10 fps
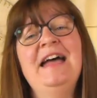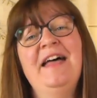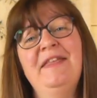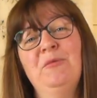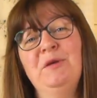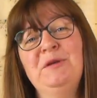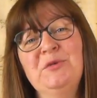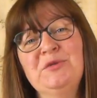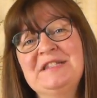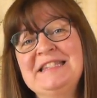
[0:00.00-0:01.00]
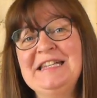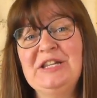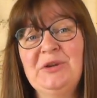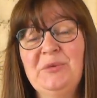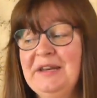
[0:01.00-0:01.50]
And then we will see
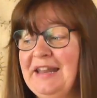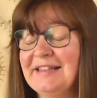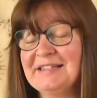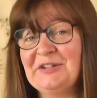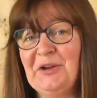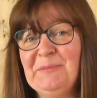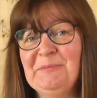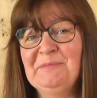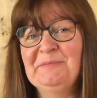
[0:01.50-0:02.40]
you next time.